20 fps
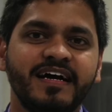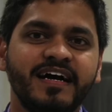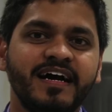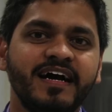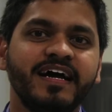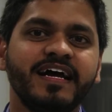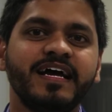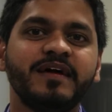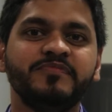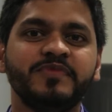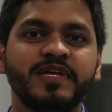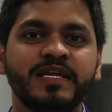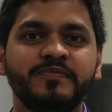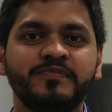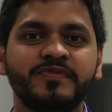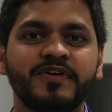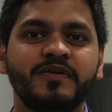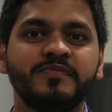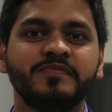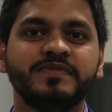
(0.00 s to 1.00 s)
Hi, I'm
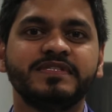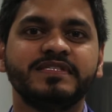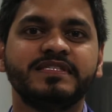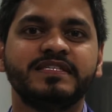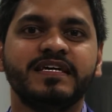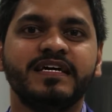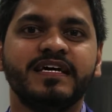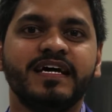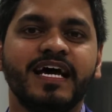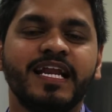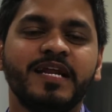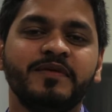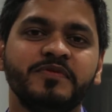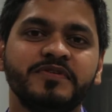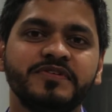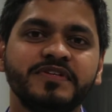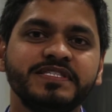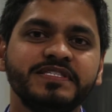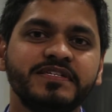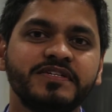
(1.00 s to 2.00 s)
Dilip Thomas, and I'm
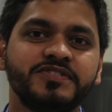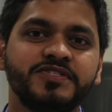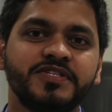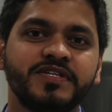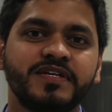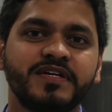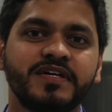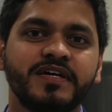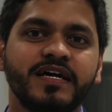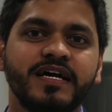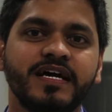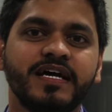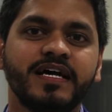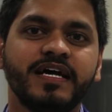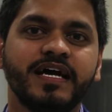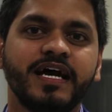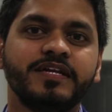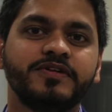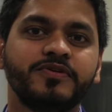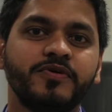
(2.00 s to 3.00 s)
a researcher
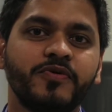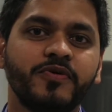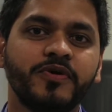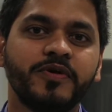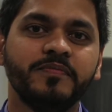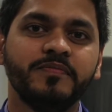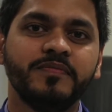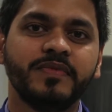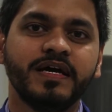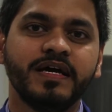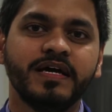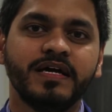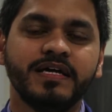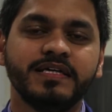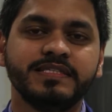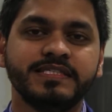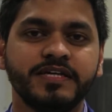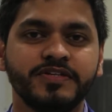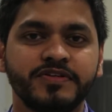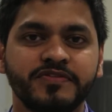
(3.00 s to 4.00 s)
at CURAM,
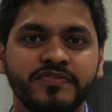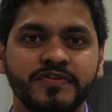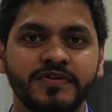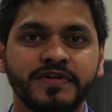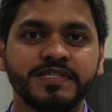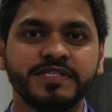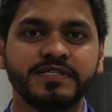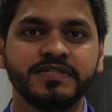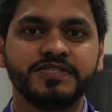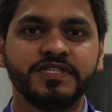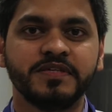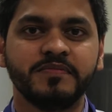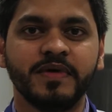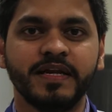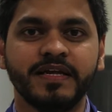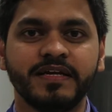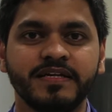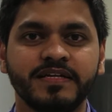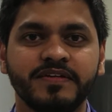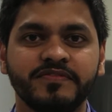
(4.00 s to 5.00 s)
Center for Research in
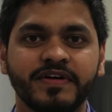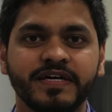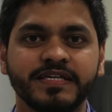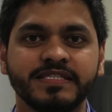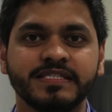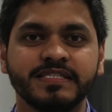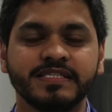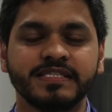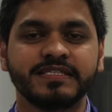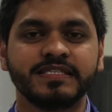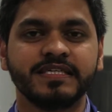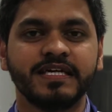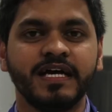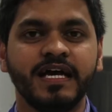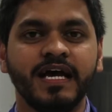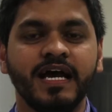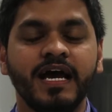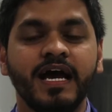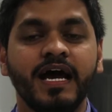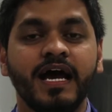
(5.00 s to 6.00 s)
Medical Devices.
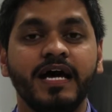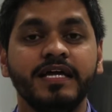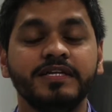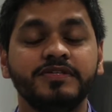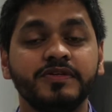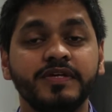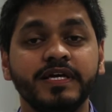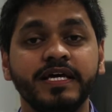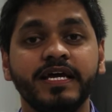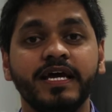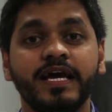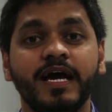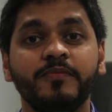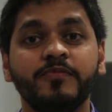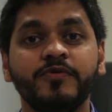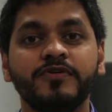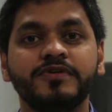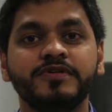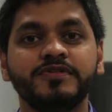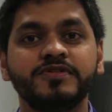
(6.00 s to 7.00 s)
And today
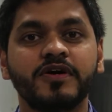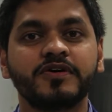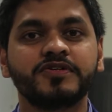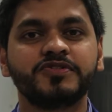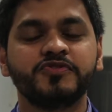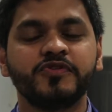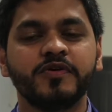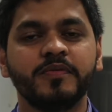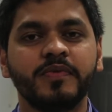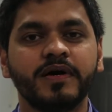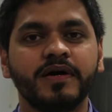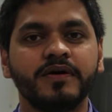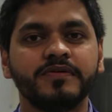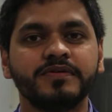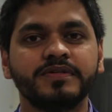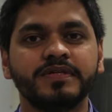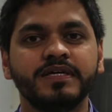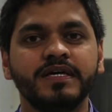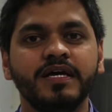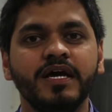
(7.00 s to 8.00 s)
I'm going to talk to you about
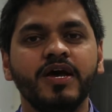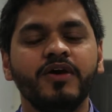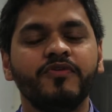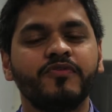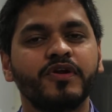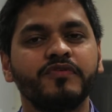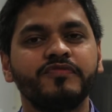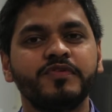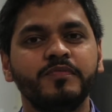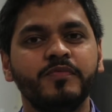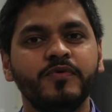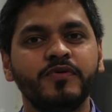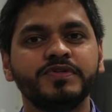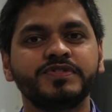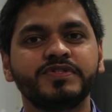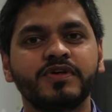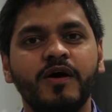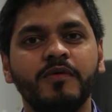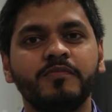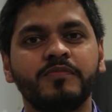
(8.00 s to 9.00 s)
one of the
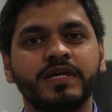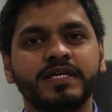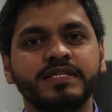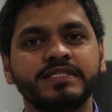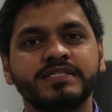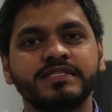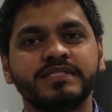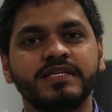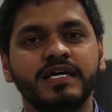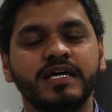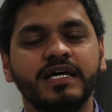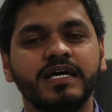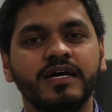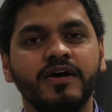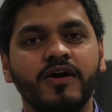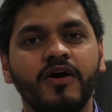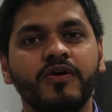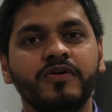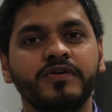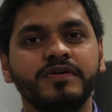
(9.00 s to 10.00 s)
most complex
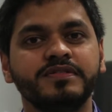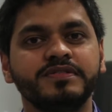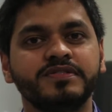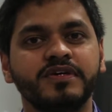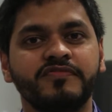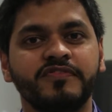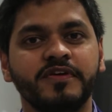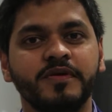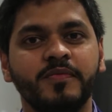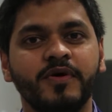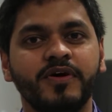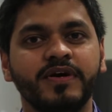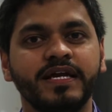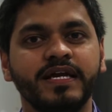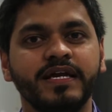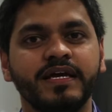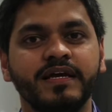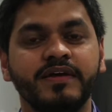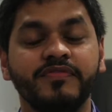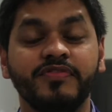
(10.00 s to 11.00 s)
organs of our
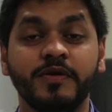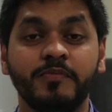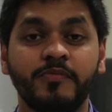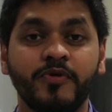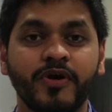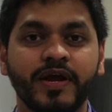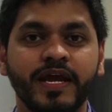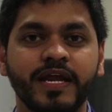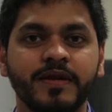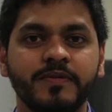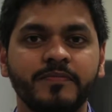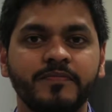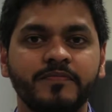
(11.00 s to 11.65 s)
body, the brain.